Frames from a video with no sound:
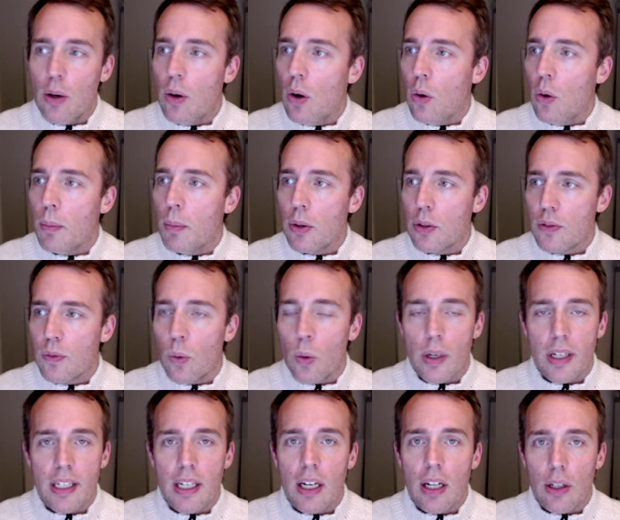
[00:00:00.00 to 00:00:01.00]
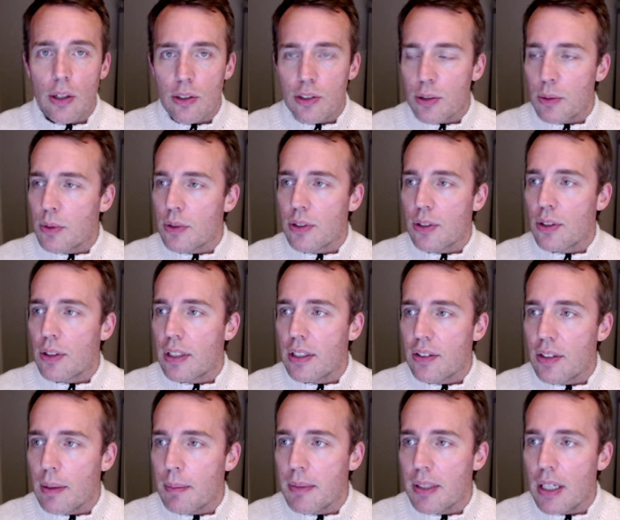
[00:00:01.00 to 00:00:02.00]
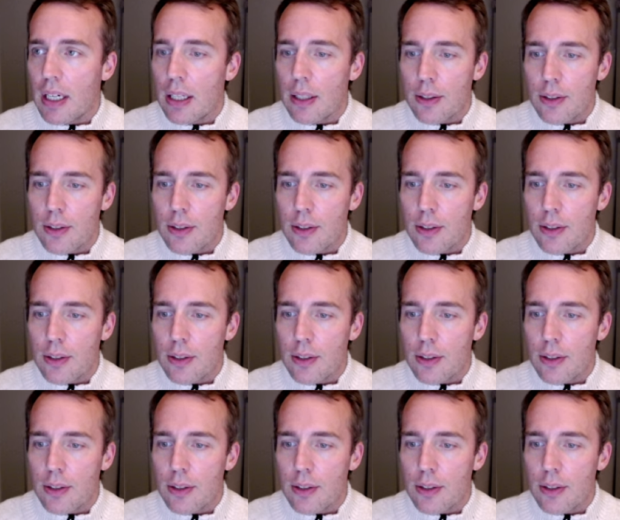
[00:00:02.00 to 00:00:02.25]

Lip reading: almost $40. It was $30-something,